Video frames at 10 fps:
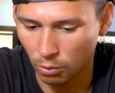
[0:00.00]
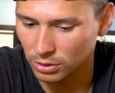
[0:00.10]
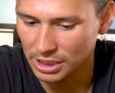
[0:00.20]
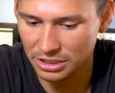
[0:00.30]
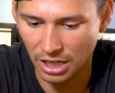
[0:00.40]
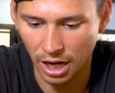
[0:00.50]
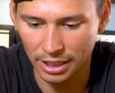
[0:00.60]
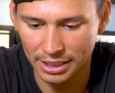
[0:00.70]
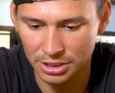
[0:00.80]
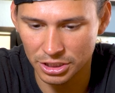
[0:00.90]
Only
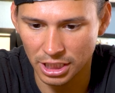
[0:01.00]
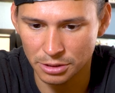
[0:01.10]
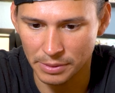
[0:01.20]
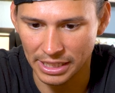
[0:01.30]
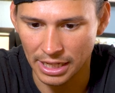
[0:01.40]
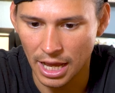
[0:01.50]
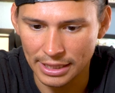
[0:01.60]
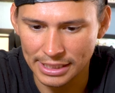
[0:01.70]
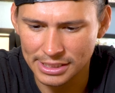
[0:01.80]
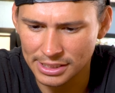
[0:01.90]
dog can judge me.
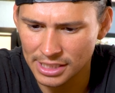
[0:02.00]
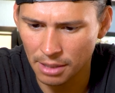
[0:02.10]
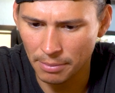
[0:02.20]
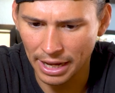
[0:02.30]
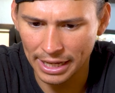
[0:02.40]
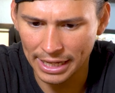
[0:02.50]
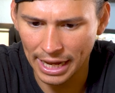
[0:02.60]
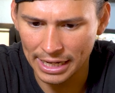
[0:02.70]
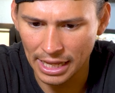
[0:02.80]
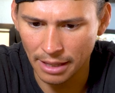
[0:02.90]
This is done by a
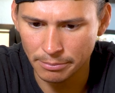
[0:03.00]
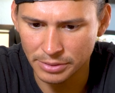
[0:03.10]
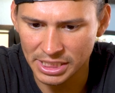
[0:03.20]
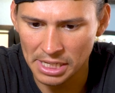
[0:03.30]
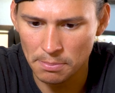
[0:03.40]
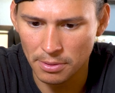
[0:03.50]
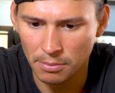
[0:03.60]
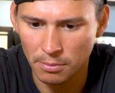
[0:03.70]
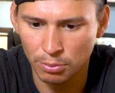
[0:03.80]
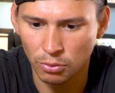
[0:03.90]
guy named Deep
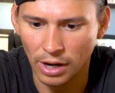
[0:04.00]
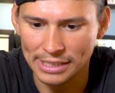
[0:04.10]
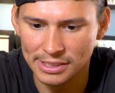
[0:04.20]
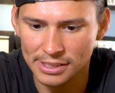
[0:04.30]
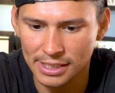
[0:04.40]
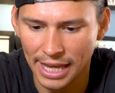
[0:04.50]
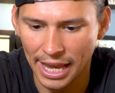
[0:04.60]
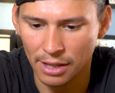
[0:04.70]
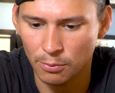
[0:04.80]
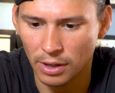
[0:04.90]
Pressed
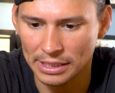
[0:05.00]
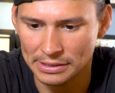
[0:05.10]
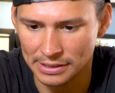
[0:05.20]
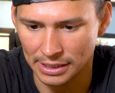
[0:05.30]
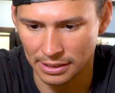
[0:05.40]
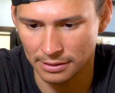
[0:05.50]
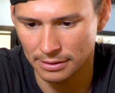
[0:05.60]
NYC.